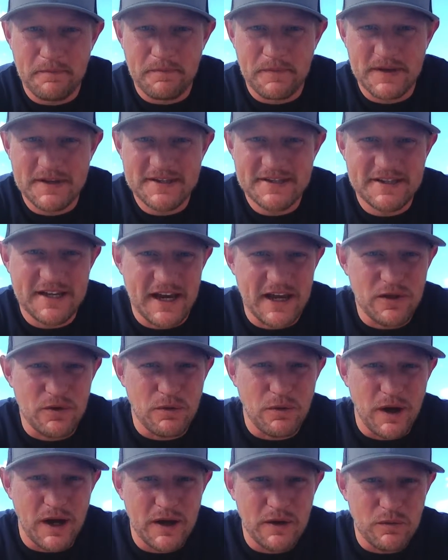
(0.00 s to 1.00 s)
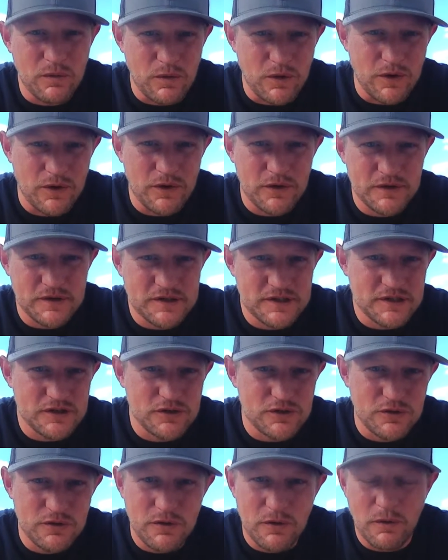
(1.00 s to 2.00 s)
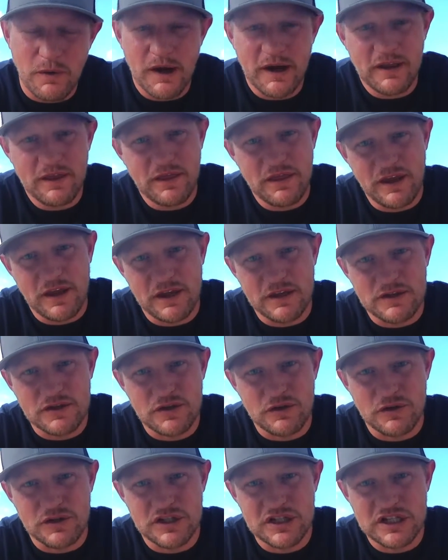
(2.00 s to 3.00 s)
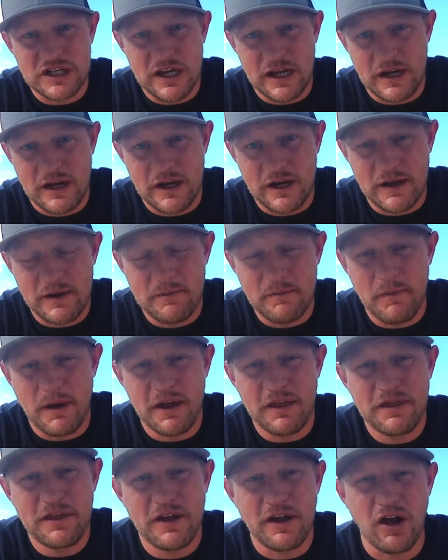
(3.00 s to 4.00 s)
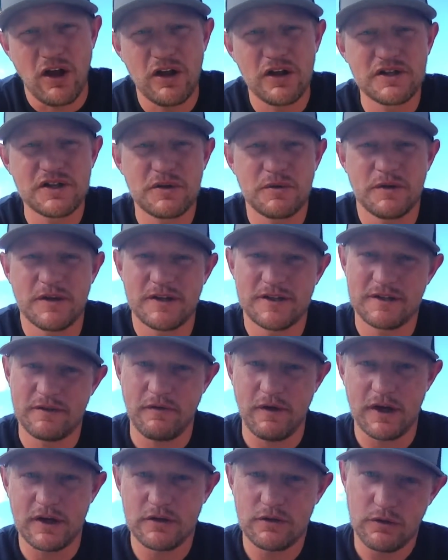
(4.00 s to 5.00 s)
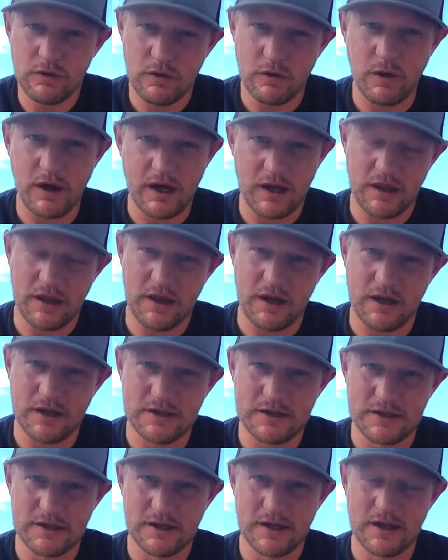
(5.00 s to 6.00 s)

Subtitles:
say the right words, do the right things Christianity. My theology was if I do the right things,